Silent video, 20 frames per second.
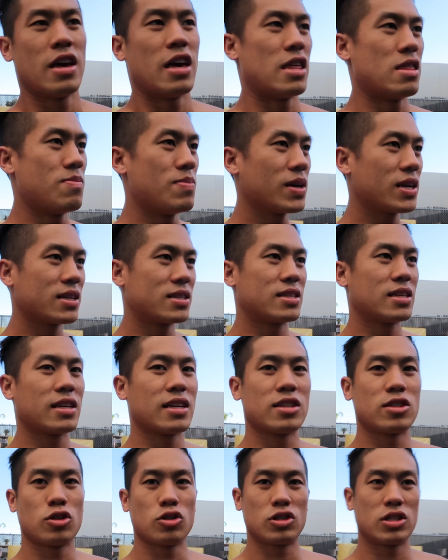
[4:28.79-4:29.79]
And the biggest thing
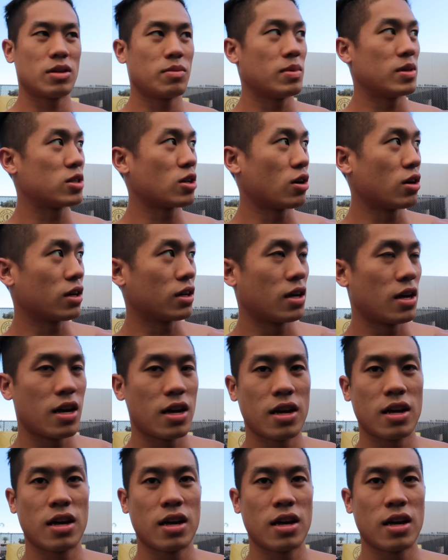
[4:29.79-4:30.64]
is, you see me starting